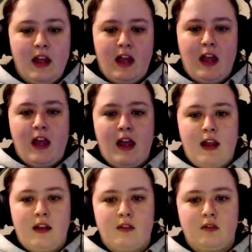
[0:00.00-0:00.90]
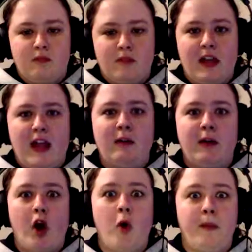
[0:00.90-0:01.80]
Hear me, anyway,
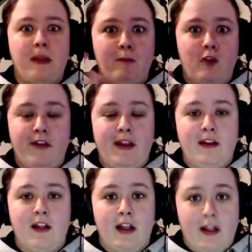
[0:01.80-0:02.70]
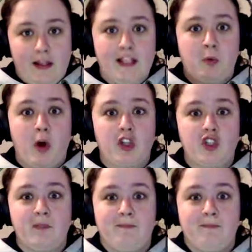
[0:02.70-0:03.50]
defenders of the crown. Let's watch.